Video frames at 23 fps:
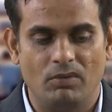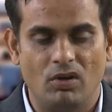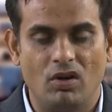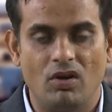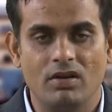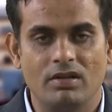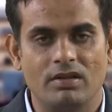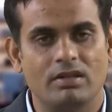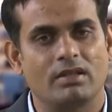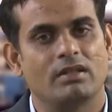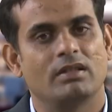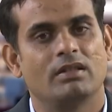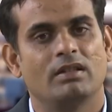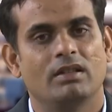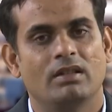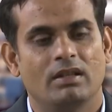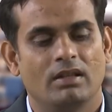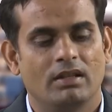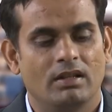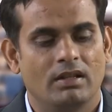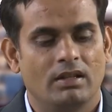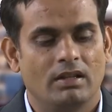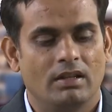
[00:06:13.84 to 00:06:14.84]
blocks,
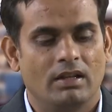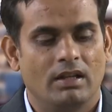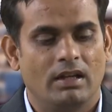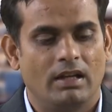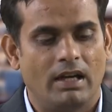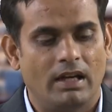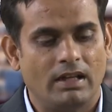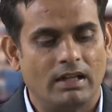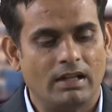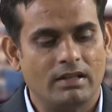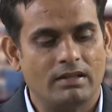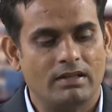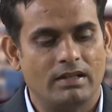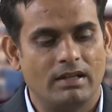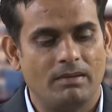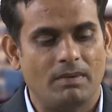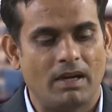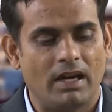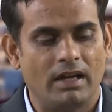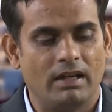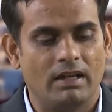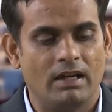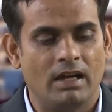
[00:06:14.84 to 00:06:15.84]
let us
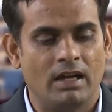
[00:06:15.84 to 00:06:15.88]
define